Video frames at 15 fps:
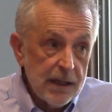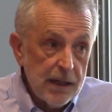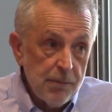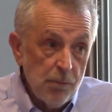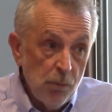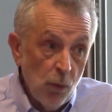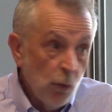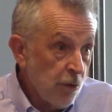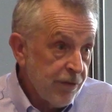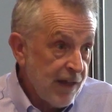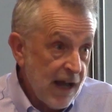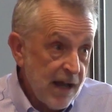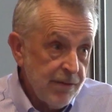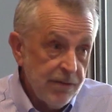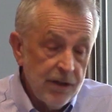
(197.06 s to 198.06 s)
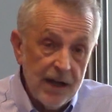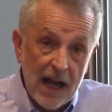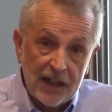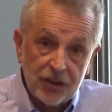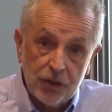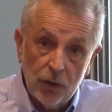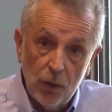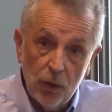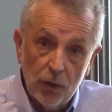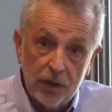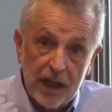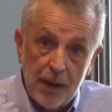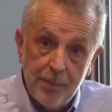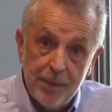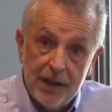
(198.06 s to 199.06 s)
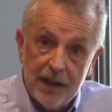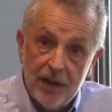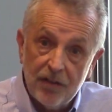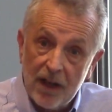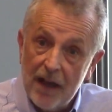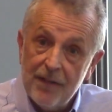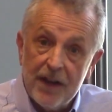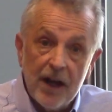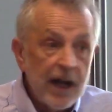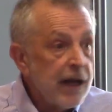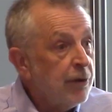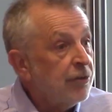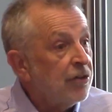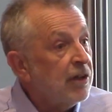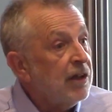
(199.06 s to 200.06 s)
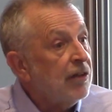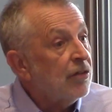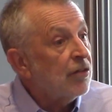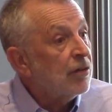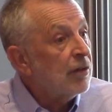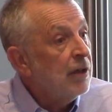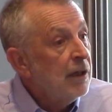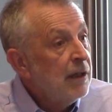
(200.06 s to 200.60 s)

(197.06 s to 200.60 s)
more than the national oil companies and the IOCs,